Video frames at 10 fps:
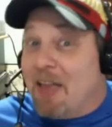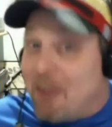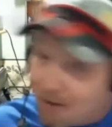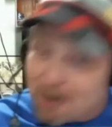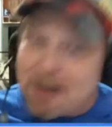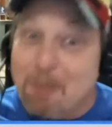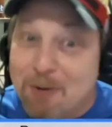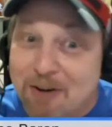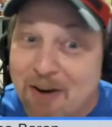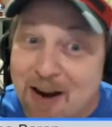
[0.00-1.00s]
The
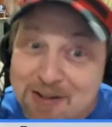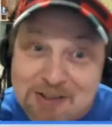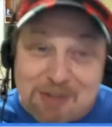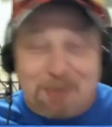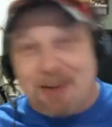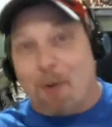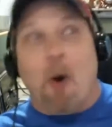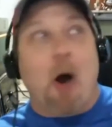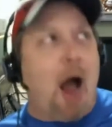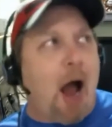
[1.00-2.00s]
helicopter crashed, and you'd have been
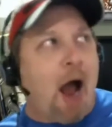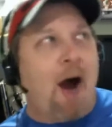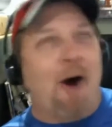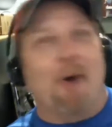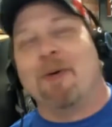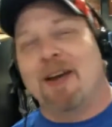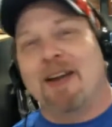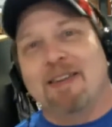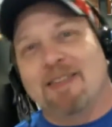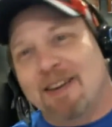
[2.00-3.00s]
like, wow, but,